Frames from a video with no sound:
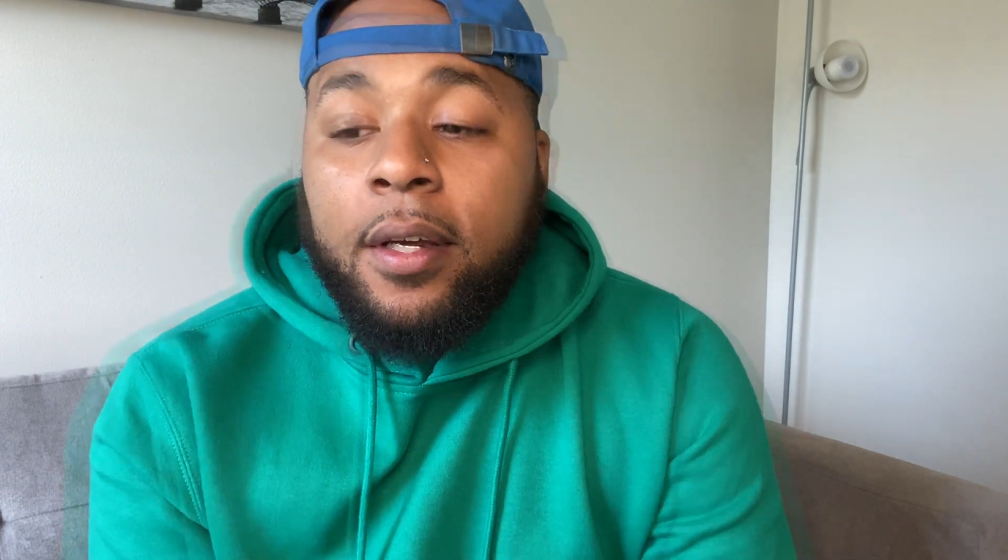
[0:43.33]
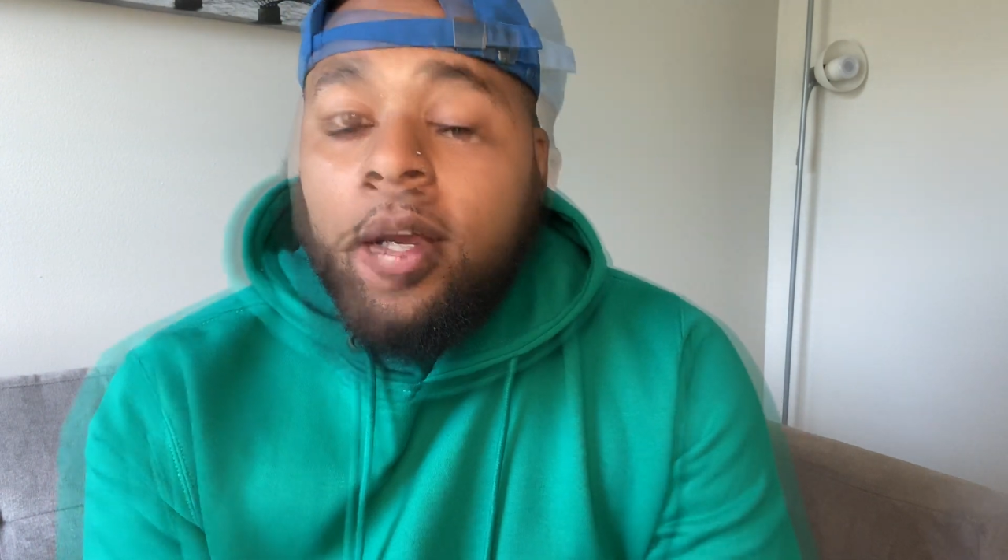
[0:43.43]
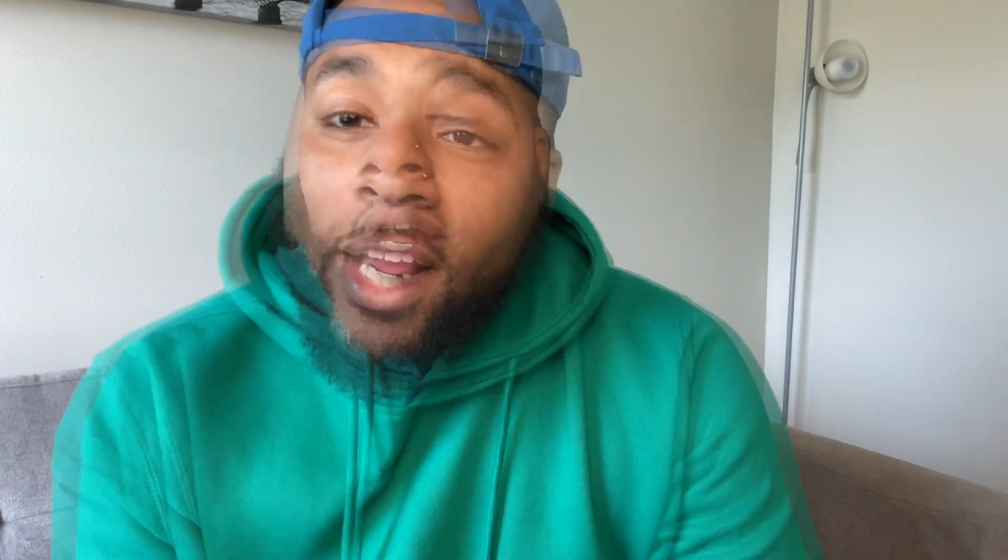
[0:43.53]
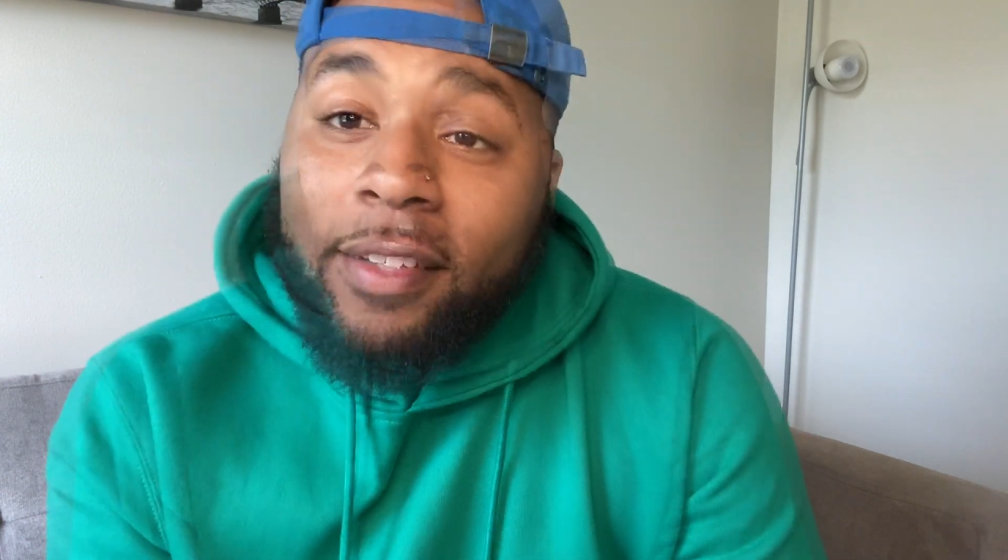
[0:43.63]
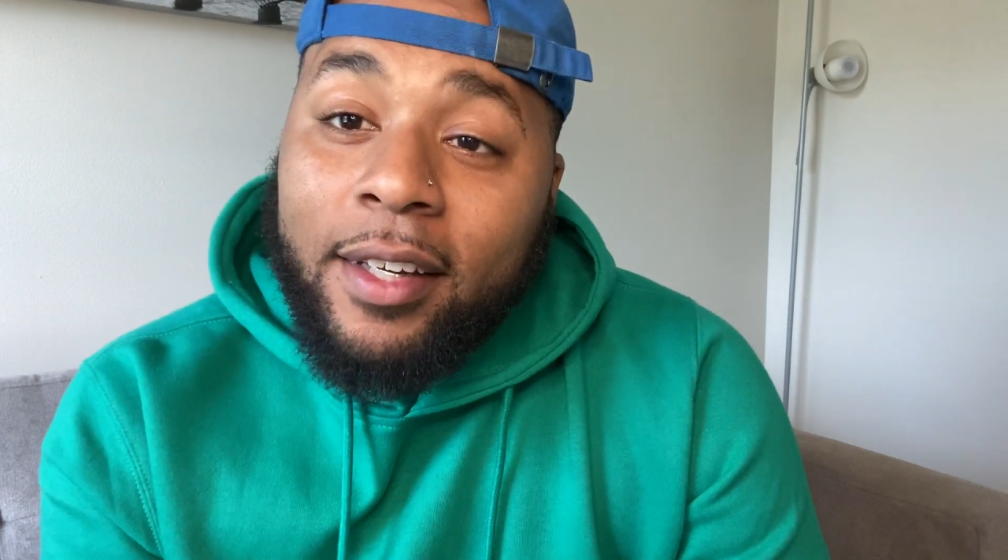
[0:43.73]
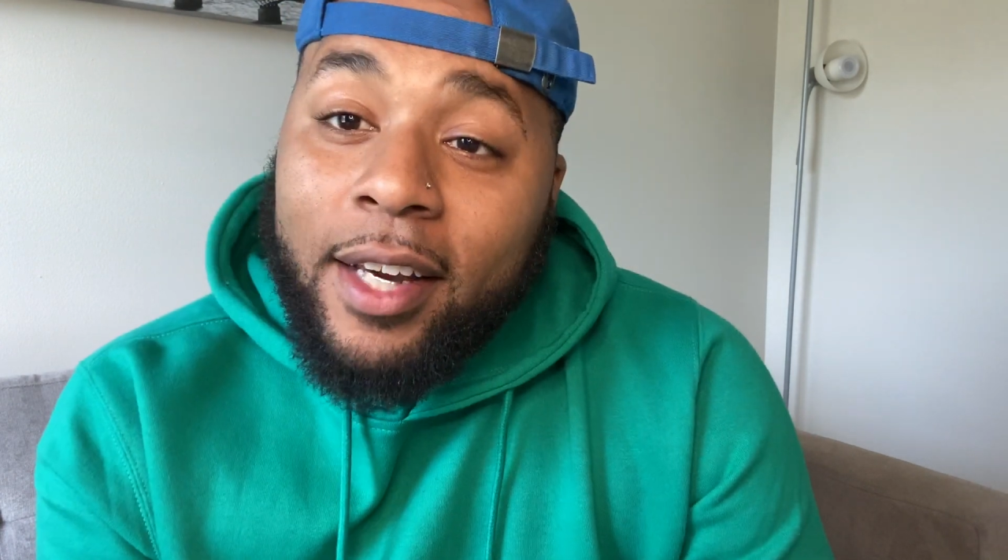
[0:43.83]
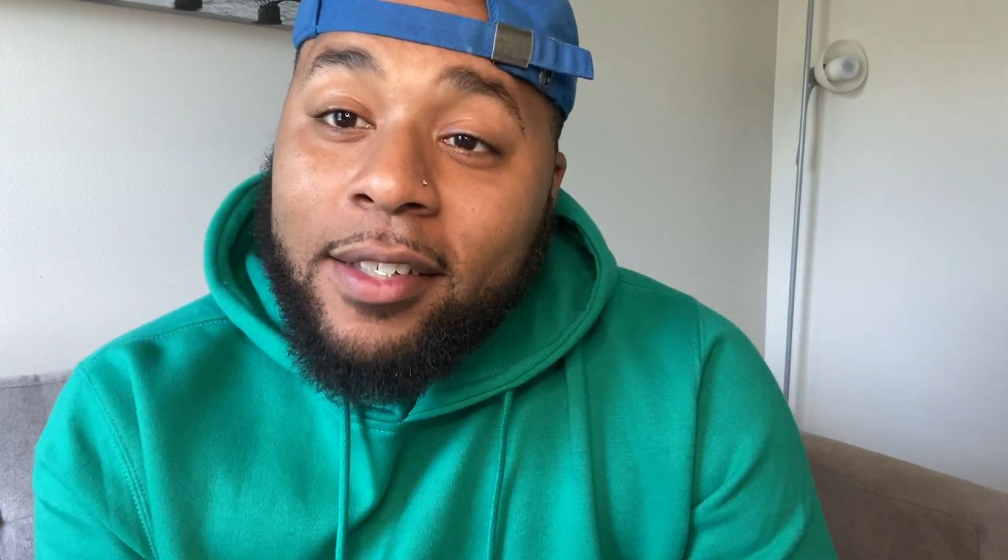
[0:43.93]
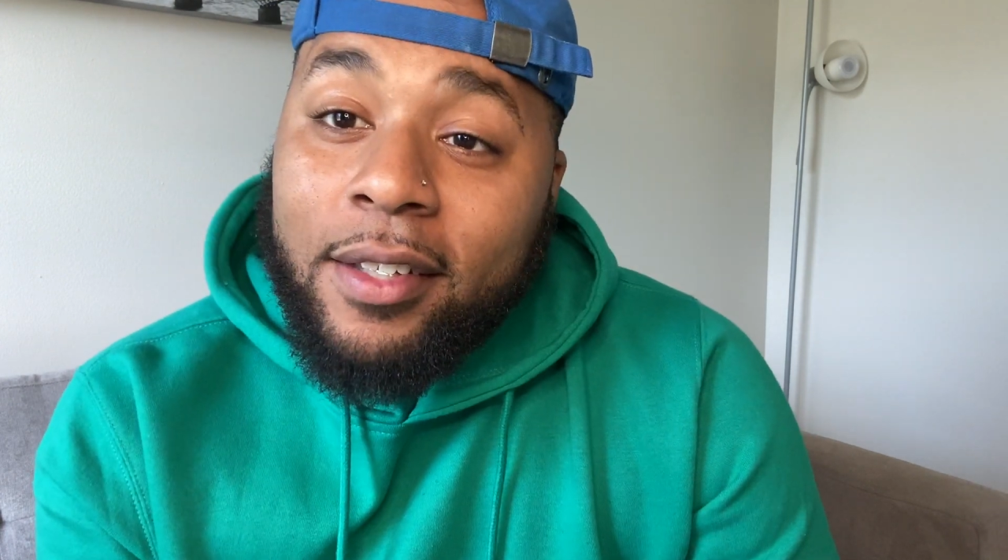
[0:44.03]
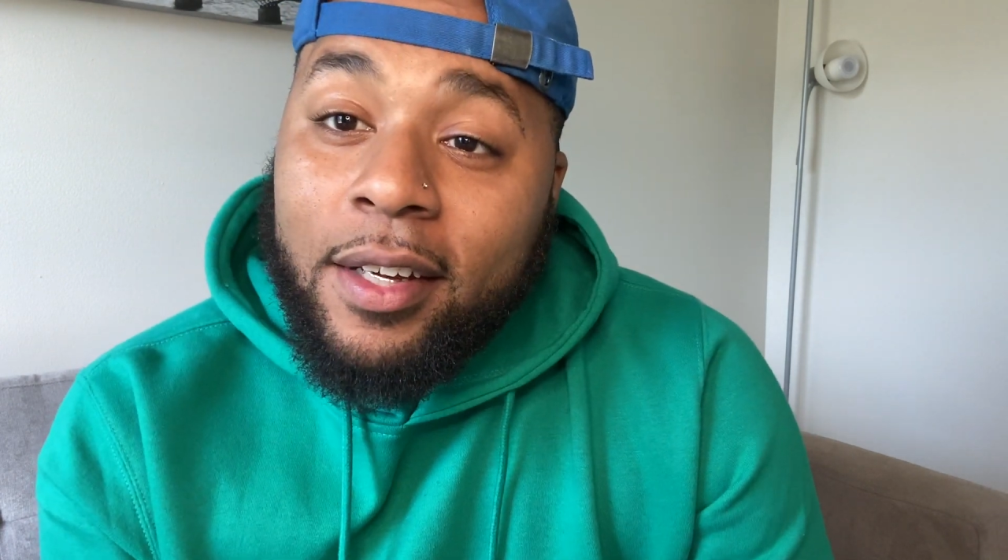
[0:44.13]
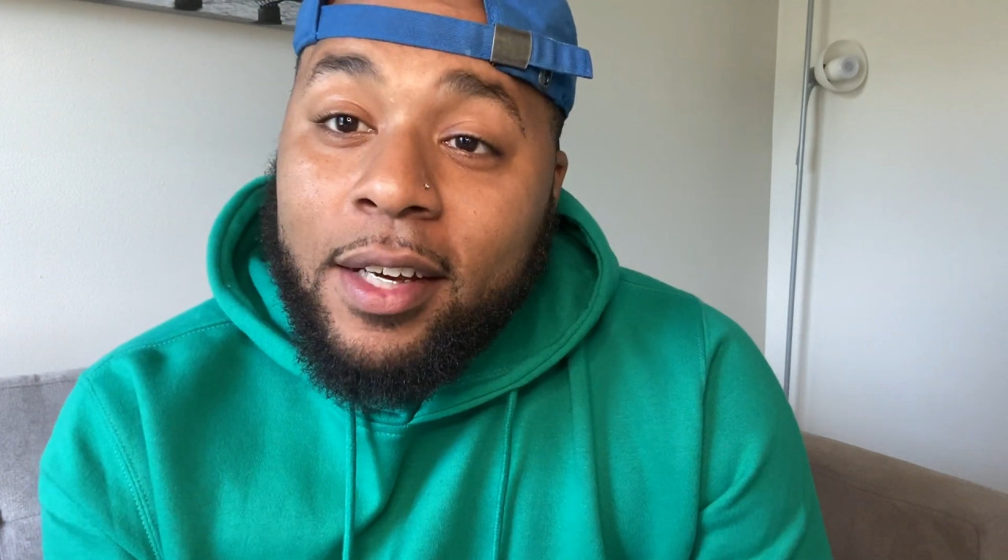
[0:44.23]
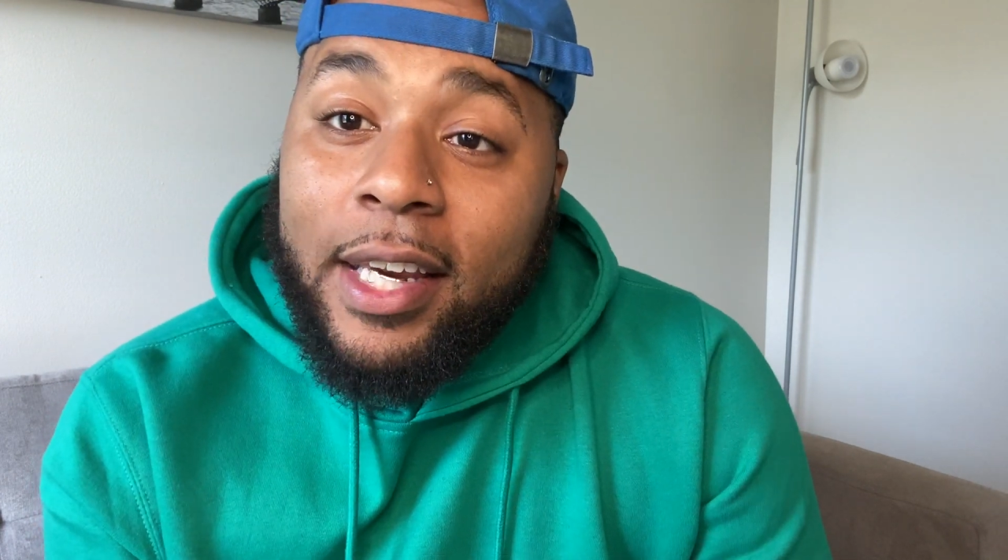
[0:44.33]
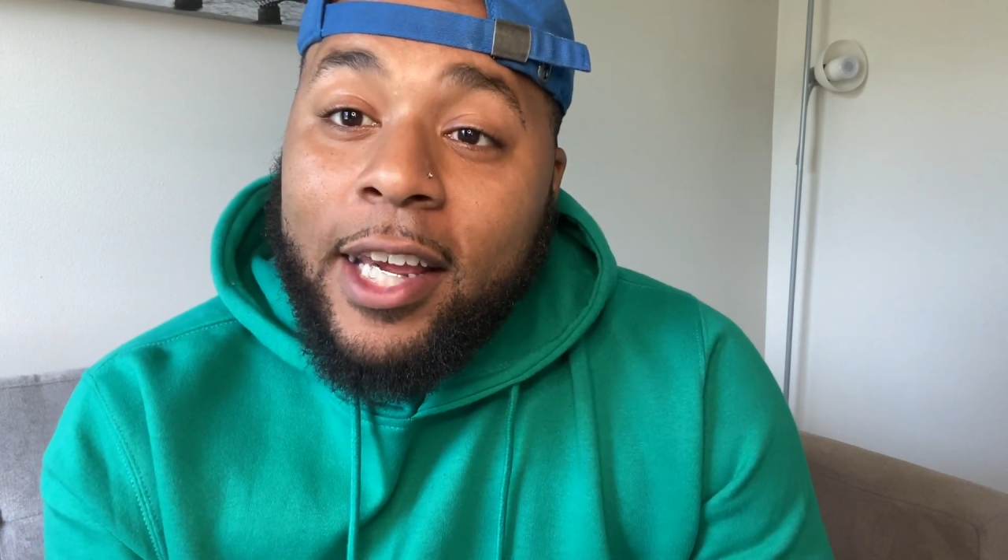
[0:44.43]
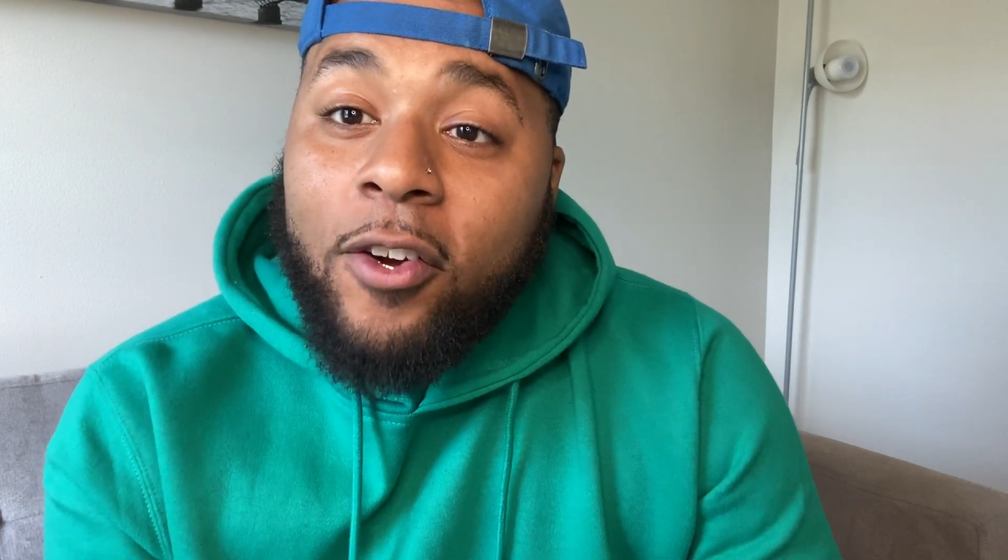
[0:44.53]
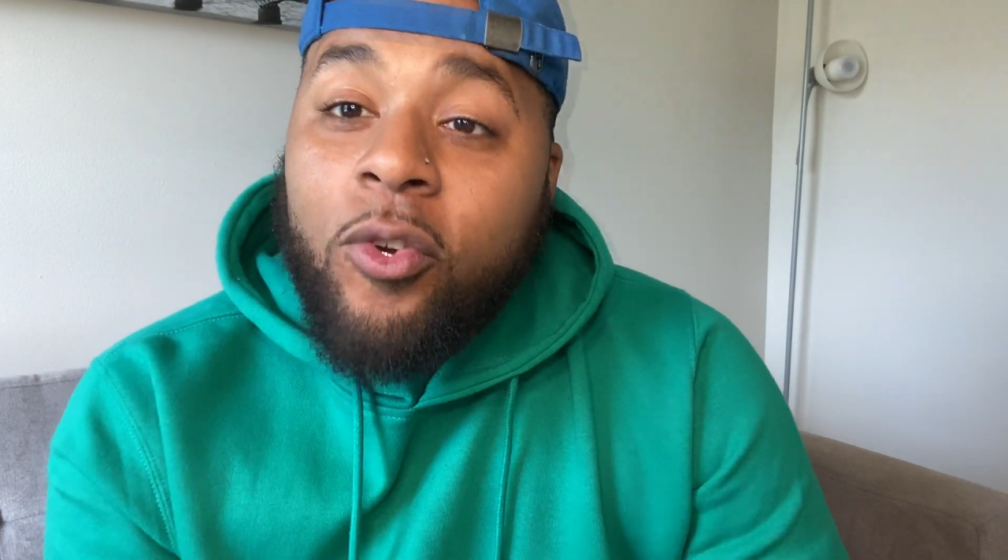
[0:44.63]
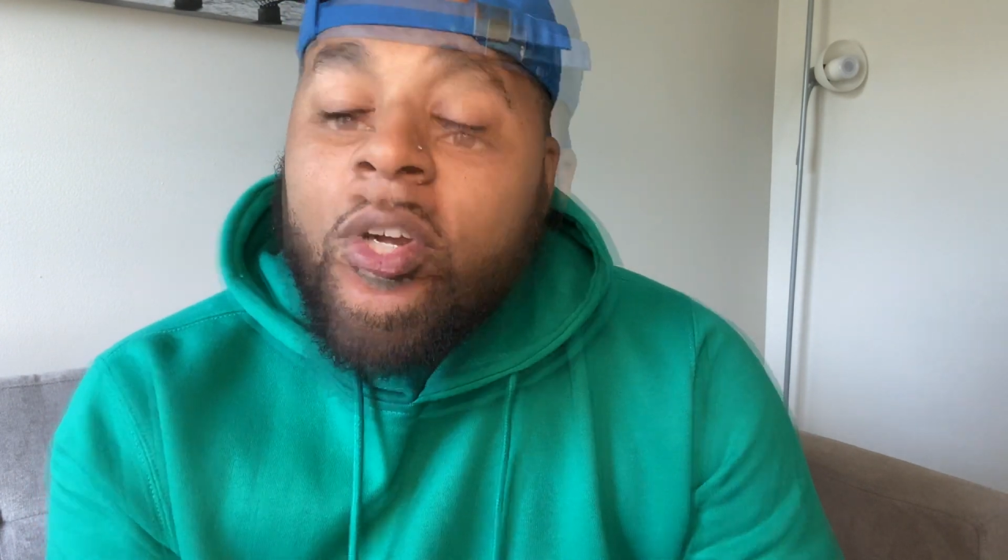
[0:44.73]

So I think that's a good deal,